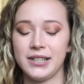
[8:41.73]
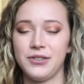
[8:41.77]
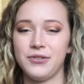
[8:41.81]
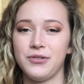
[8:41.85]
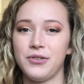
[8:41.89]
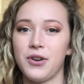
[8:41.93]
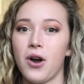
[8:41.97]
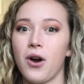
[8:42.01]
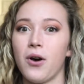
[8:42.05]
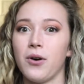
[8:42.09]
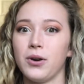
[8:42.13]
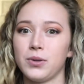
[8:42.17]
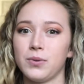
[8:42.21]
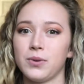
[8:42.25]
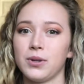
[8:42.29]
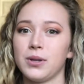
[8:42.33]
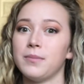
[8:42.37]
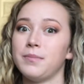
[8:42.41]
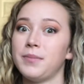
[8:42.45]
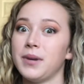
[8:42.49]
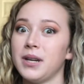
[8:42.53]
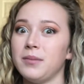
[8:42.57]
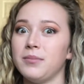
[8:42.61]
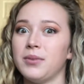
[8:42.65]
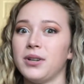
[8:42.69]
You know it's where the
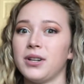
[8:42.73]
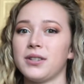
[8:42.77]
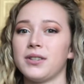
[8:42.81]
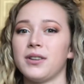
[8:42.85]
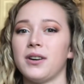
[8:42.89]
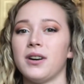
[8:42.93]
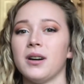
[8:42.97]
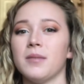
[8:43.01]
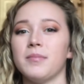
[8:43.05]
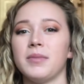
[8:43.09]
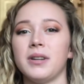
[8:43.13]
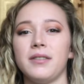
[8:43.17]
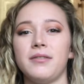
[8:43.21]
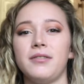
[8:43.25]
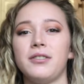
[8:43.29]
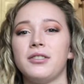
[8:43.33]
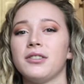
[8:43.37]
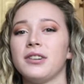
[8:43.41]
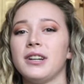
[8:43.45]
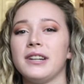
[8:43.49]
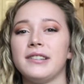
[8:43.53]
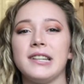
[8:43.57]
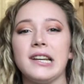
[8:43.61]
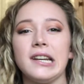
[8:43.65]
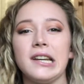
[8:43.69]
big books are. But if
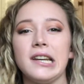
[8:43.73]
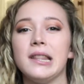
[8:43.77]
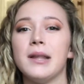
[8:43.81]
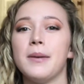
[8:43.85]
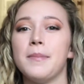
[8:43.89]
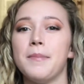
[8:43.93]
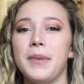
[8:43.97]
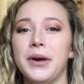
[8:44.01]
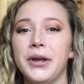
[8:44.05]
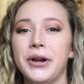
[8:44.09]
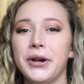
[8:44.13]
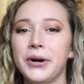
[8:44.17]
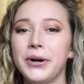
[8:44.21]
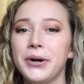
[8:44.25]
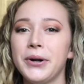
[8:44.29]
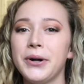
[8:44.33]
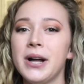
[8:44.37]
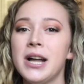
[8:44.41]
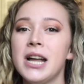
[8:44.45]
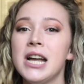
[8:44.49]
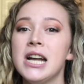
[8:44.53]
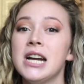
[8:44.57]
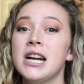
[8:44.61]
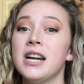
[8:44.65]
it's like in the middle,